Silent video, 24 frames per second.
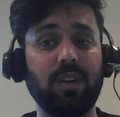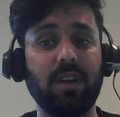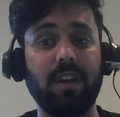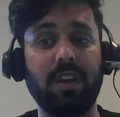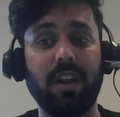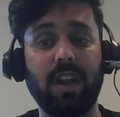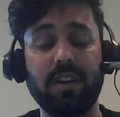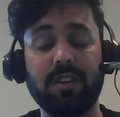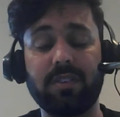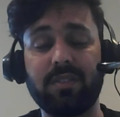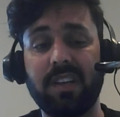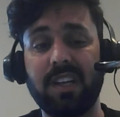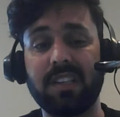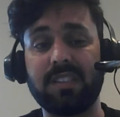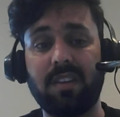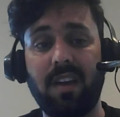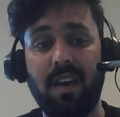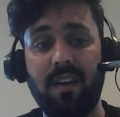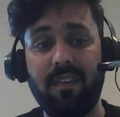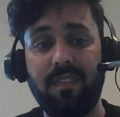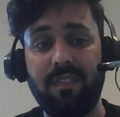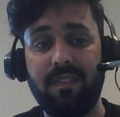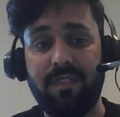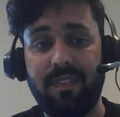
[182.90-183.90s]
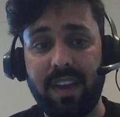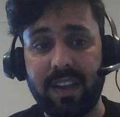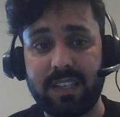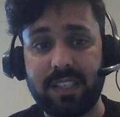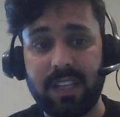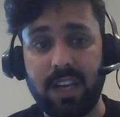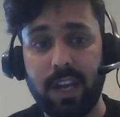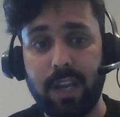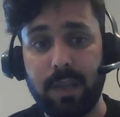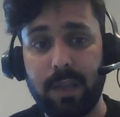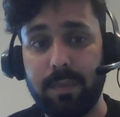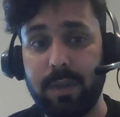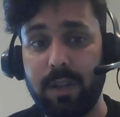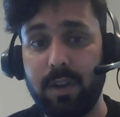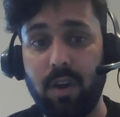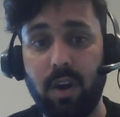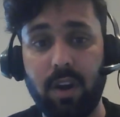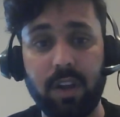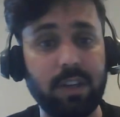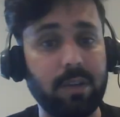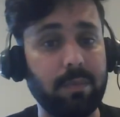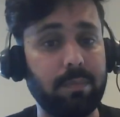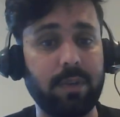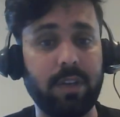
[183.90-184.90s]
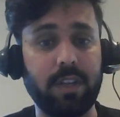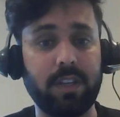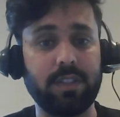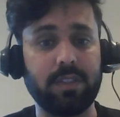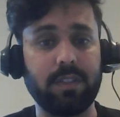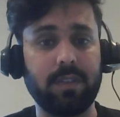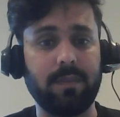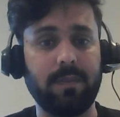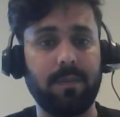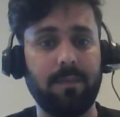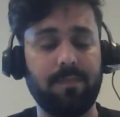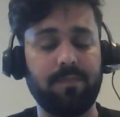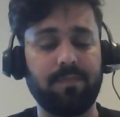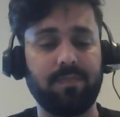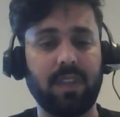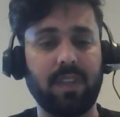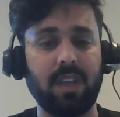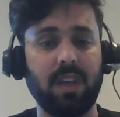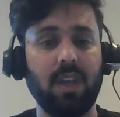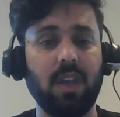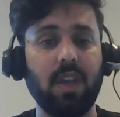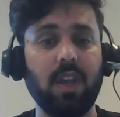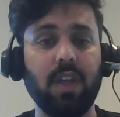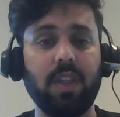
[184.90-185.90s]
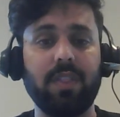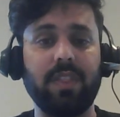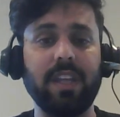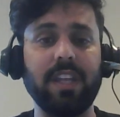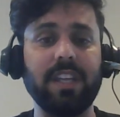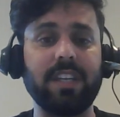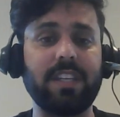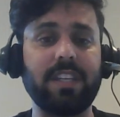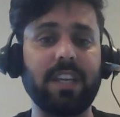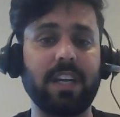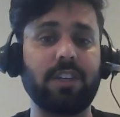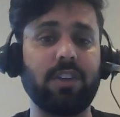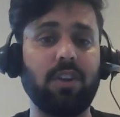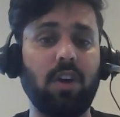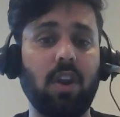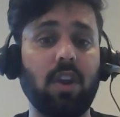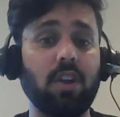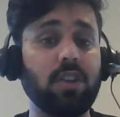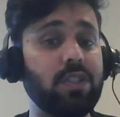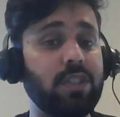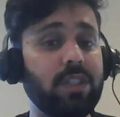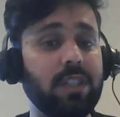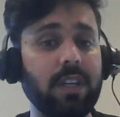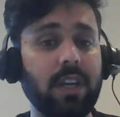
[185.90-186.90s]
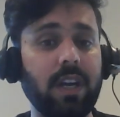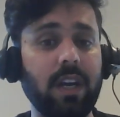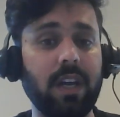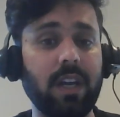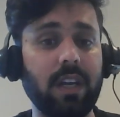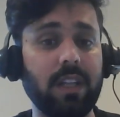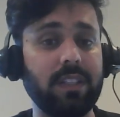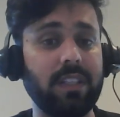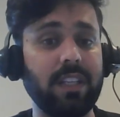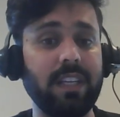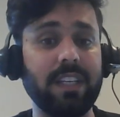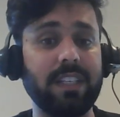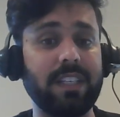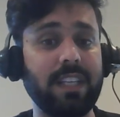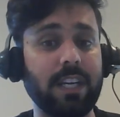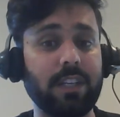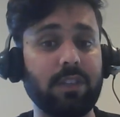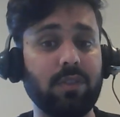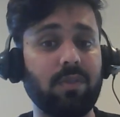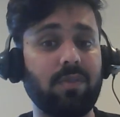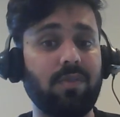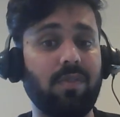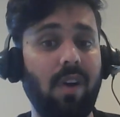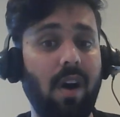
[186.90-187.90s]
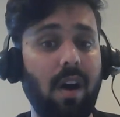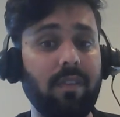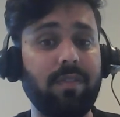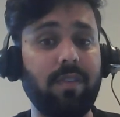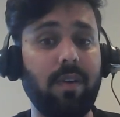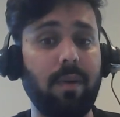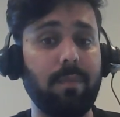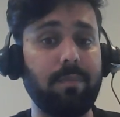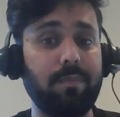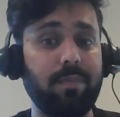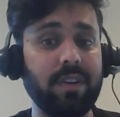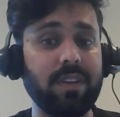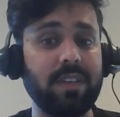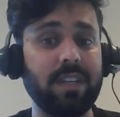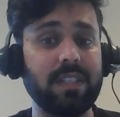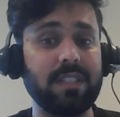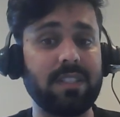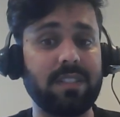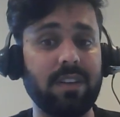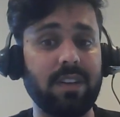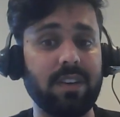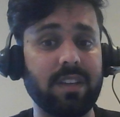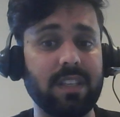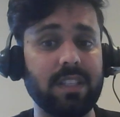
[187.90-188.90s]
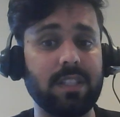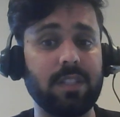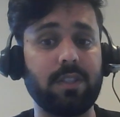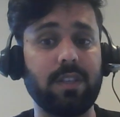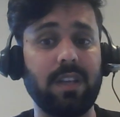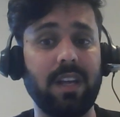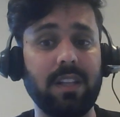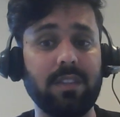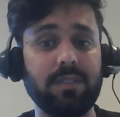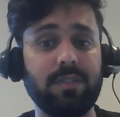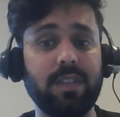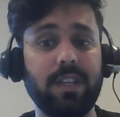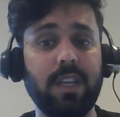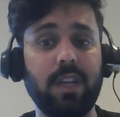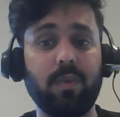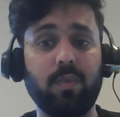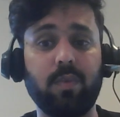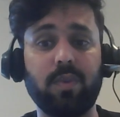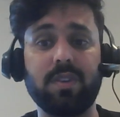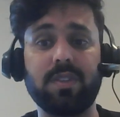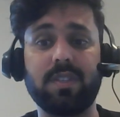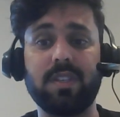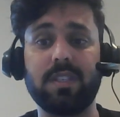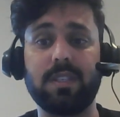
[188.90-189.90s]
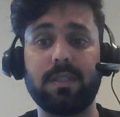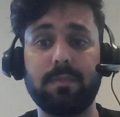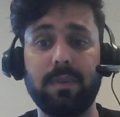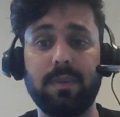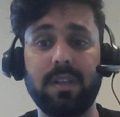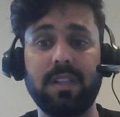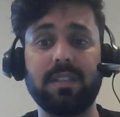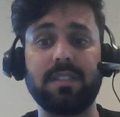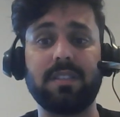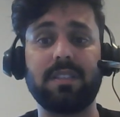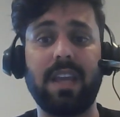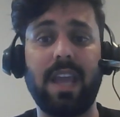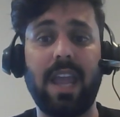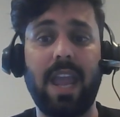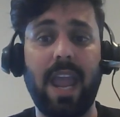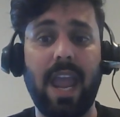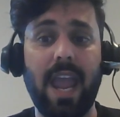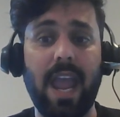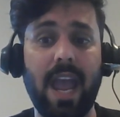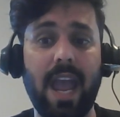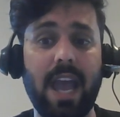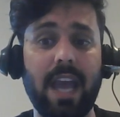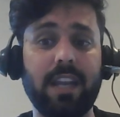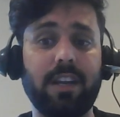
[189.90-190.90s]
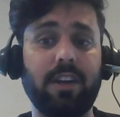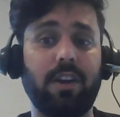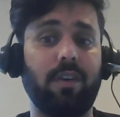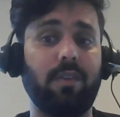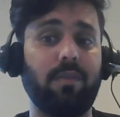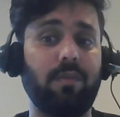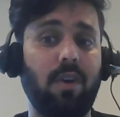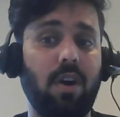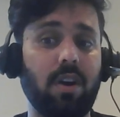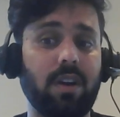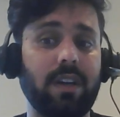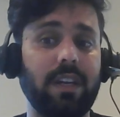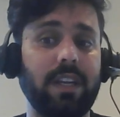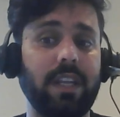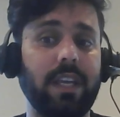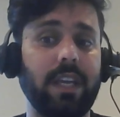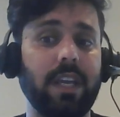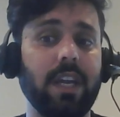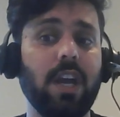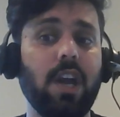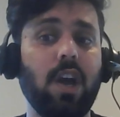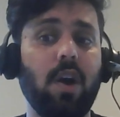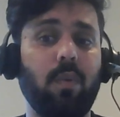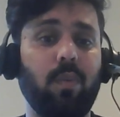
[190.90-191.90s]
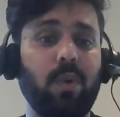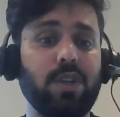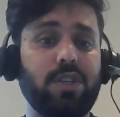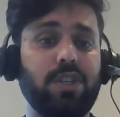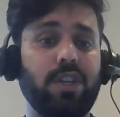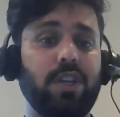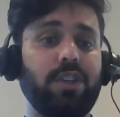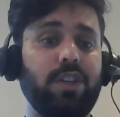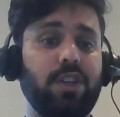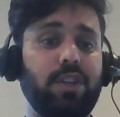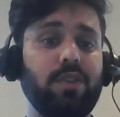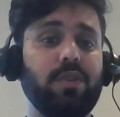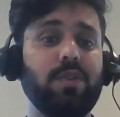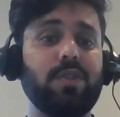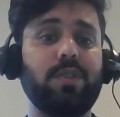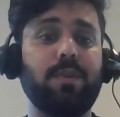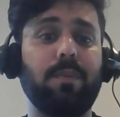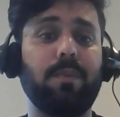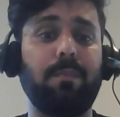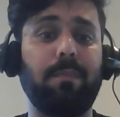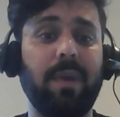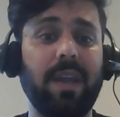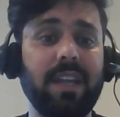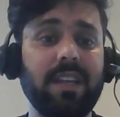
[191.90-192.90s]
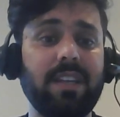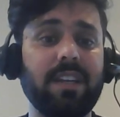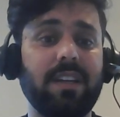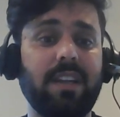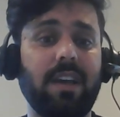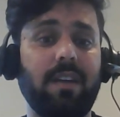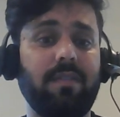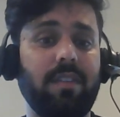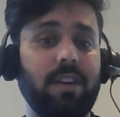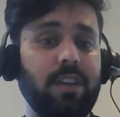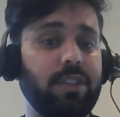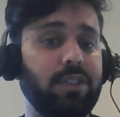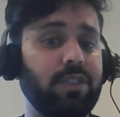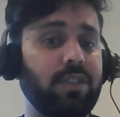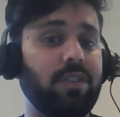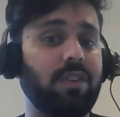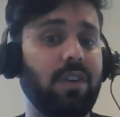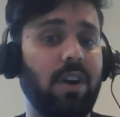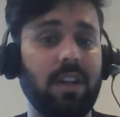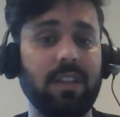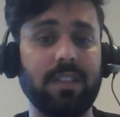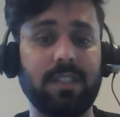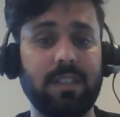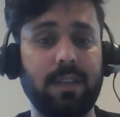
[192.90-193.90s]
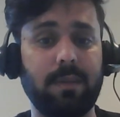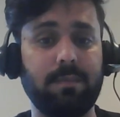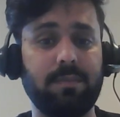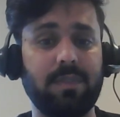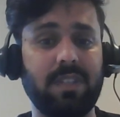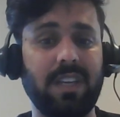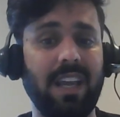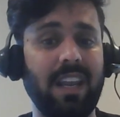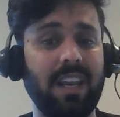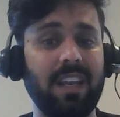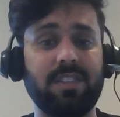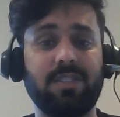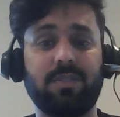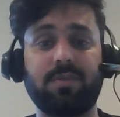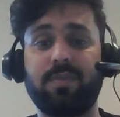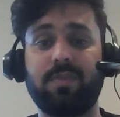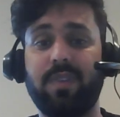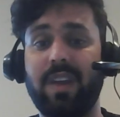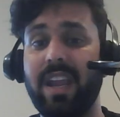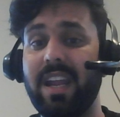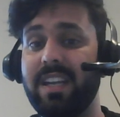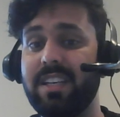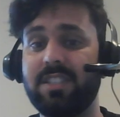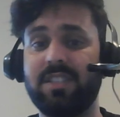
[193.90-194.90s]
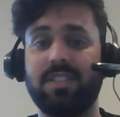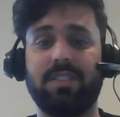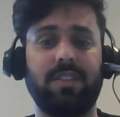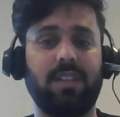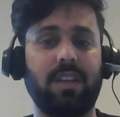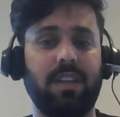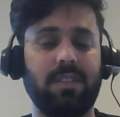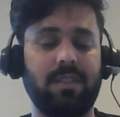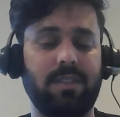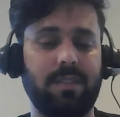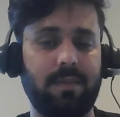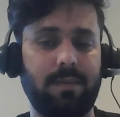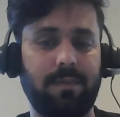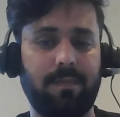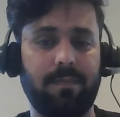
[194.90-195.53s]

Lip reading: interests affect IP law interpretation. The Technograph Printed Circuits Ltd versus Mills and Rockley, which introduced patent evaluation concepts, illustrates this.